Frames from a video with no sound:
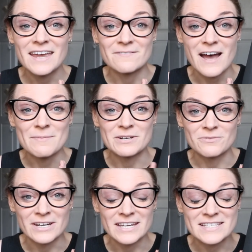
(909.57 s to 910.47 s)
If I'm in a
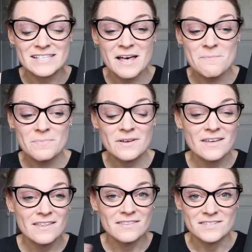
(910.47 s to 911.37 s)
reading slump,
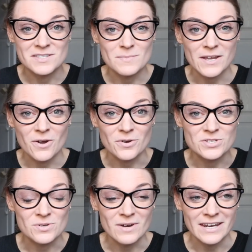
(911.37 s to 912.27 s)
this is my
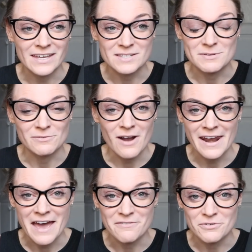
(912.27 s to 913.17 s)
go-to and it gets me right
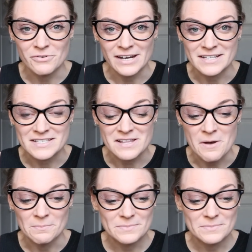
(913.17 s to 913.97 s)
out of a reading slump.